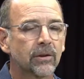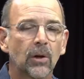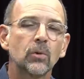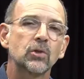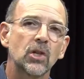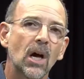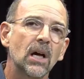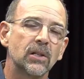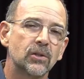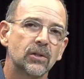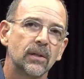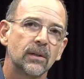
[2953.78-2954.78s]
So don't
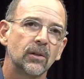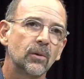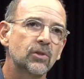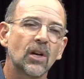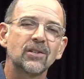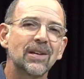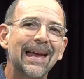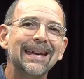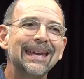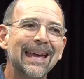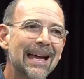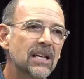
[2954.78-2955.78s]
judge. Don't judge
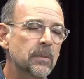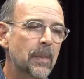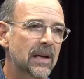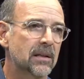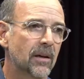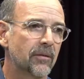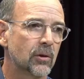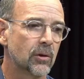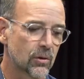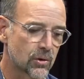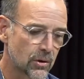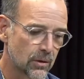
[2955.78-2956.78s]
any aspect of
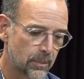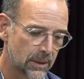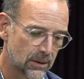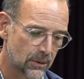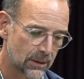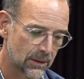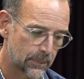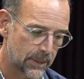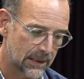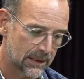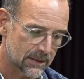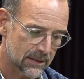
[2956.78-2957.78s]
it, or you shouldn't be doing
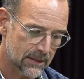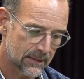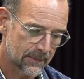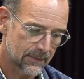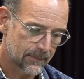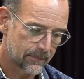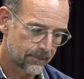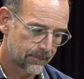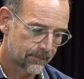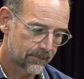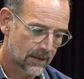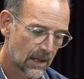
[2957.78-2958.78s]
the piece.
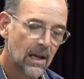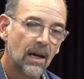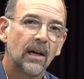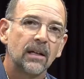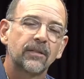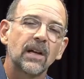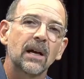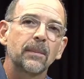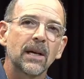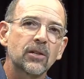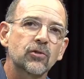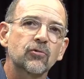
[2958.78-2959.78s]
You've
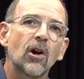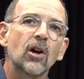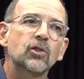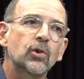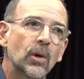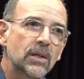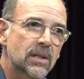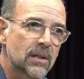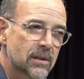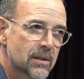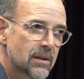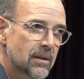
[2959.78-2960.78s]
got to make strong
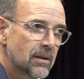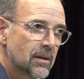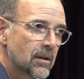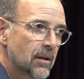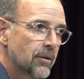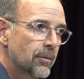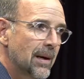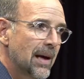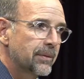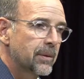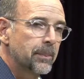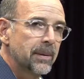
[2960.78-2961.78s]
choices
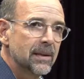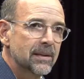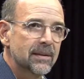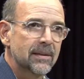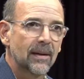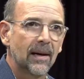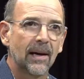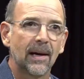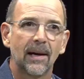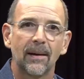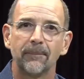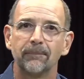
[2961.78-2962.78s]
throughout the piece.
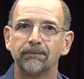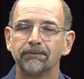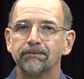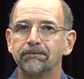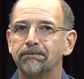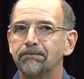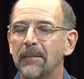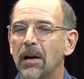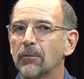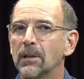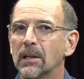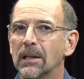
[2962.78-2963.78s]
Um,
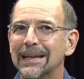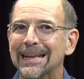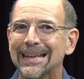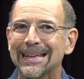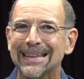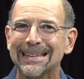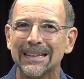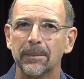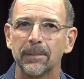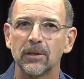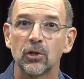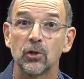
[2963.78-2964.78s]
not really going to get
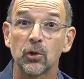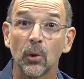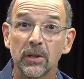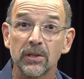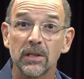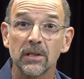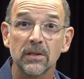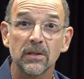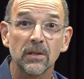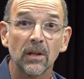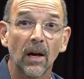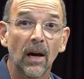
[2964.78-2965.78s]
deep into
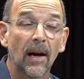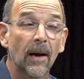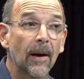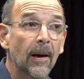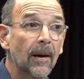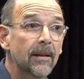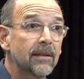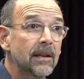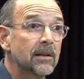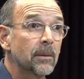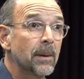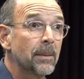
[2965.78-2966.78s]
choices uh, I
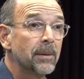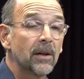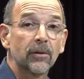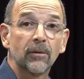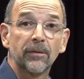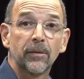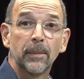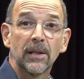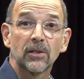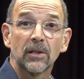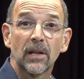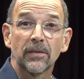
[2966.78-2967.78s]
think there might be other
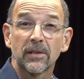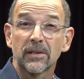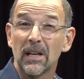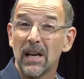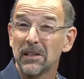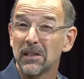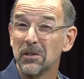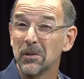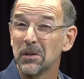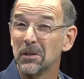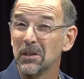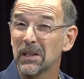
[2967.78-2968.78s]
information on the site
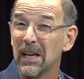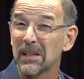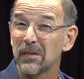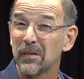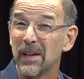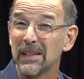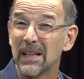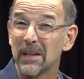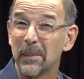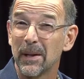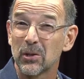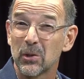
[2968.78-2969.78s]
that you can look at to
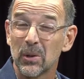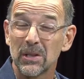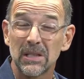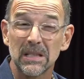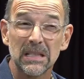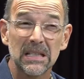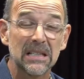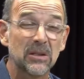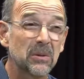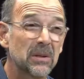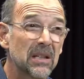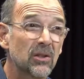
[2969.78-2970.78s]
find out about choices.
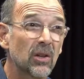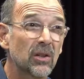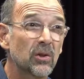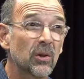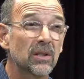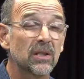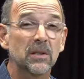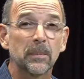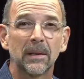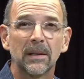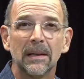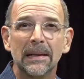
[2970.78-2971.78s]
I do teach on
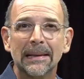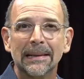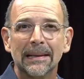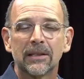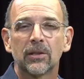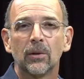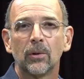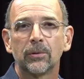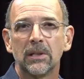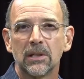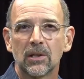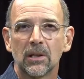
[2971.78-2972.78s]
choices, but it's a
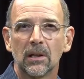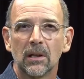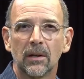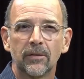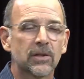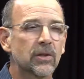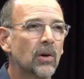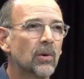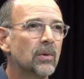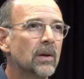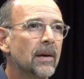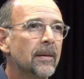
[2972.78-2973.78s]
whole teaching of its
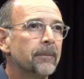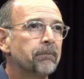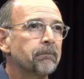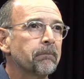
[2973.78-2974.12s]
own.